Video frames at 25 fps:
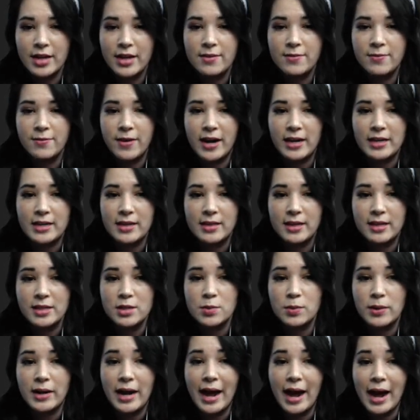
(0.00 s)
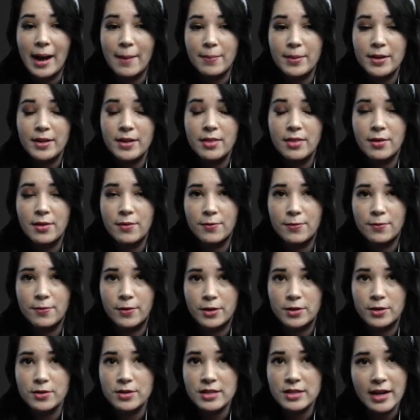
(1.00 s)
In fact, that's what happened the
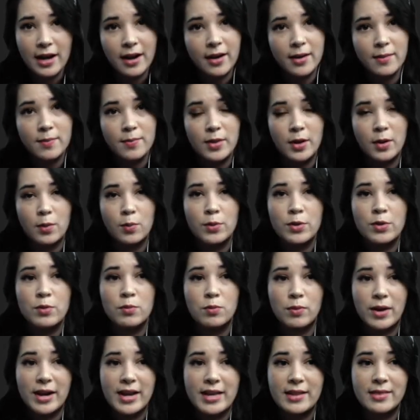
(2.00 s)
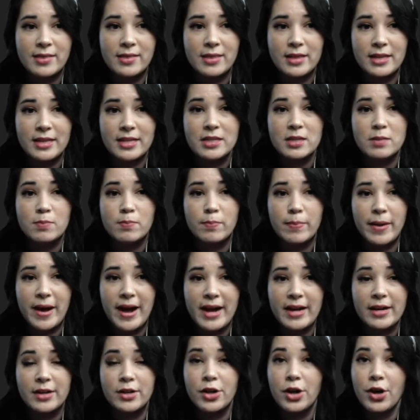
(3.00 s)
first time that we ran this
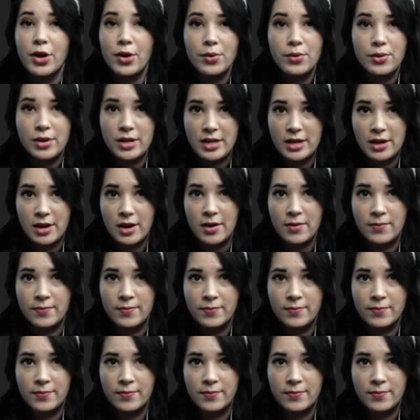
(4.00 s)
bad code here.